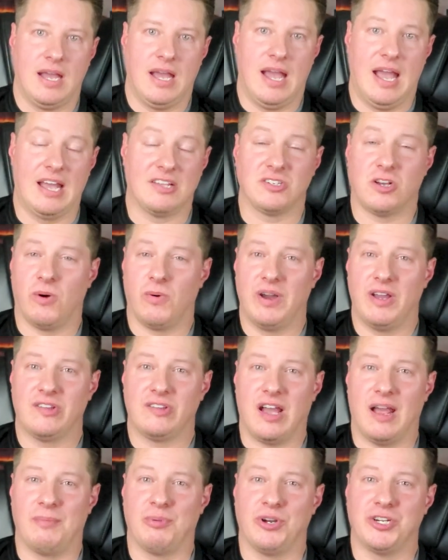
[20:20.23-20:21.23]
As always,
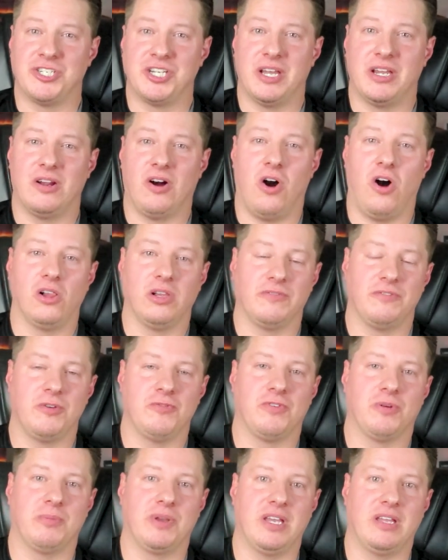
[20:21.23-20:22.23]
I appreciate all of you
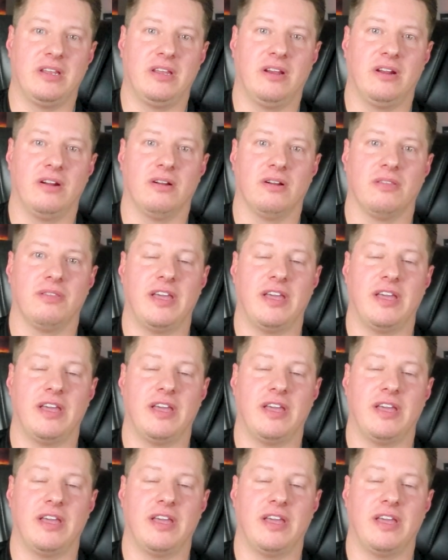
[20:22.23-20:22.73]
for being here.